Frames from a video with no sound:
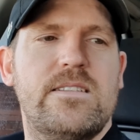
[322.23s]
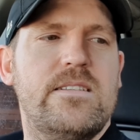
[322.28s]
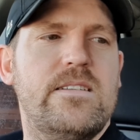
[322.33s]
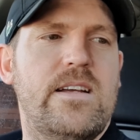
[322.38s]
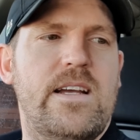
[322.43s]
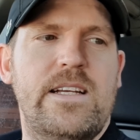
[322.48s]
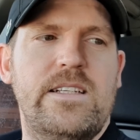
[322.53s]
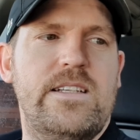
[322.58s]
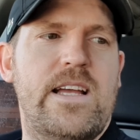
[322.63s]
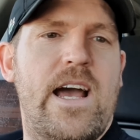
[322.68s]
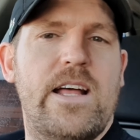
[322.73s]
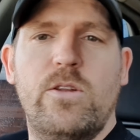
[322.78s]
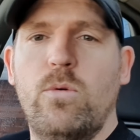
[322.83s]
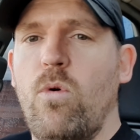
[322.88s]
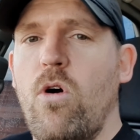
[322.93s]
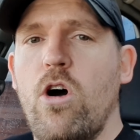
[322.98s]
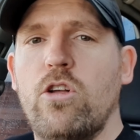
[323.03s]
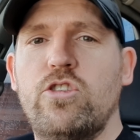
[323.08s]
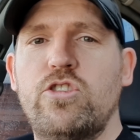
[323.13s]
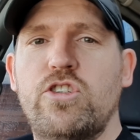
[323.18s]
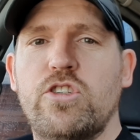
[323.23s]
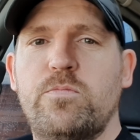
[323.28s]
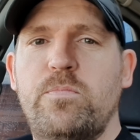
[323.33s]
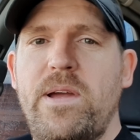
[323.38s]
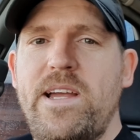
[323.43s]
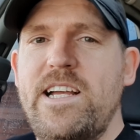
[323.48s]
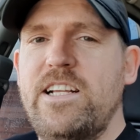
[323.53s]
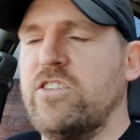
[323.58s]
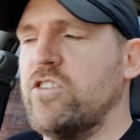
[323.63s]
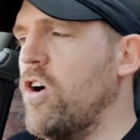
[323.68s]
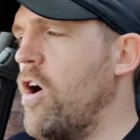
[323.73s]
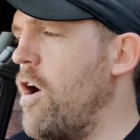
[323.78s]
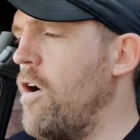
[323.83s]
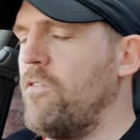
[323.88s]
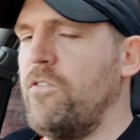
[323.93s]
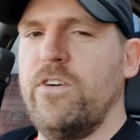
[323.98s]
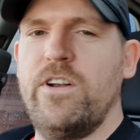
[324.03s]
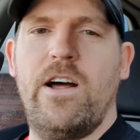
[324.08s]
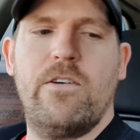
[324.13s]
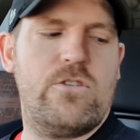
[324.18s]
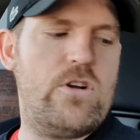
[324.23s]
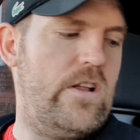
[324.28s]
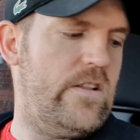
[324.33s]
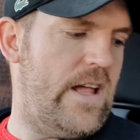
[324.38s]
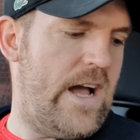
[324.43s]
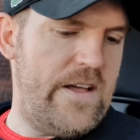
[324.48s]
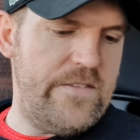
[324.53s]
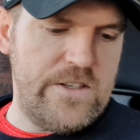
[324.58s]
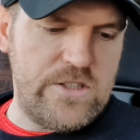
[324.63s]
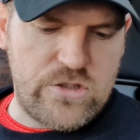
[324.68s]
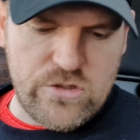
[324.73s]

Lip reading: yeah, the water just beads off, and I've got like this